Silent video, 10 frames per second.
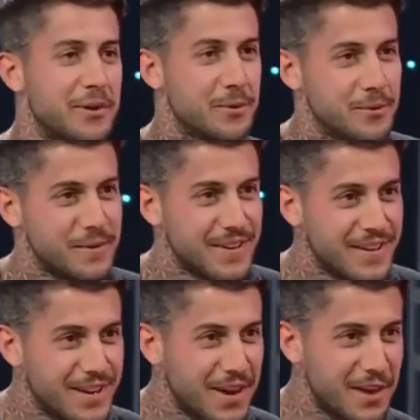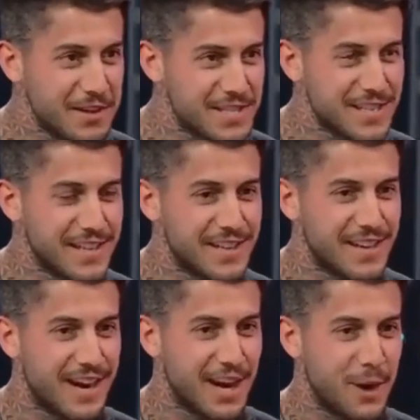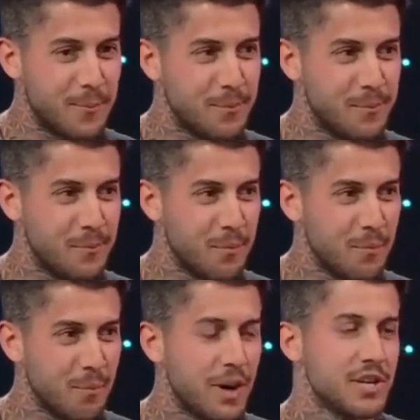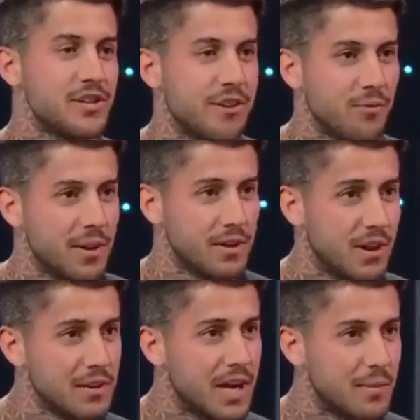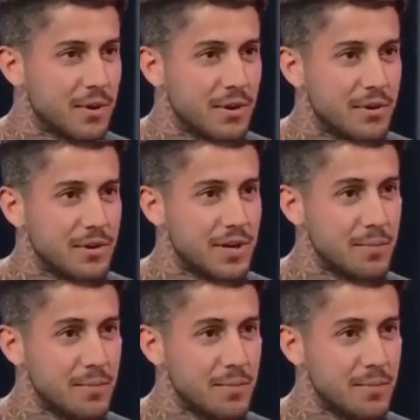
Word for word: I do. Honestly, um, Marty should have went a long time ago.